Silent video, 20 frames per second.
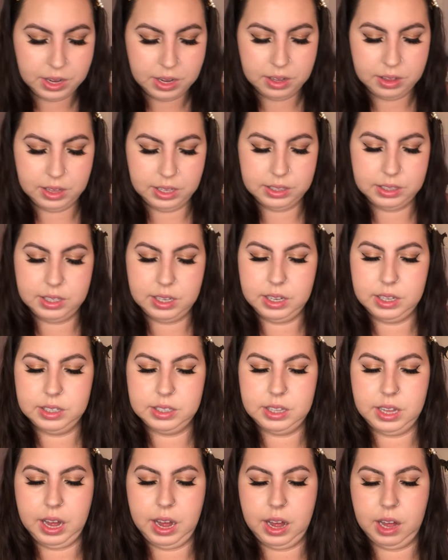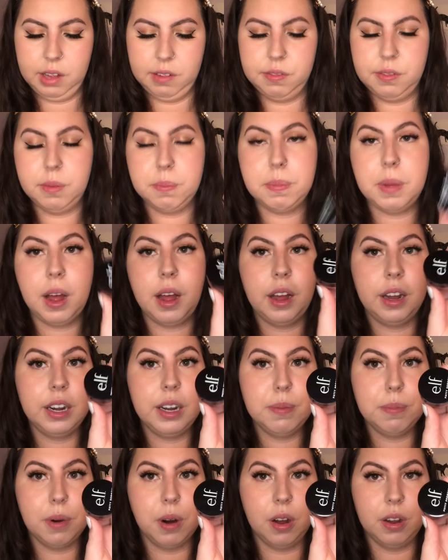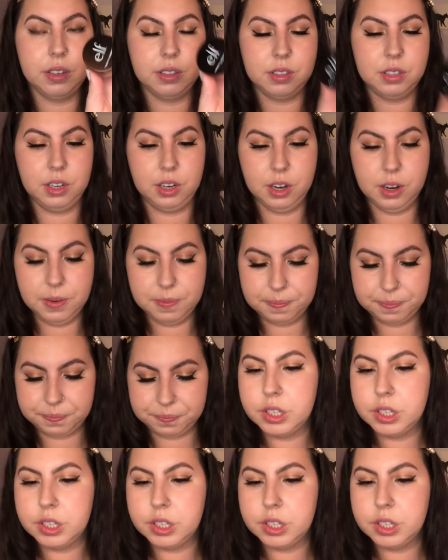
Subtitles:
This is the e.l.f. Putty Bronzer.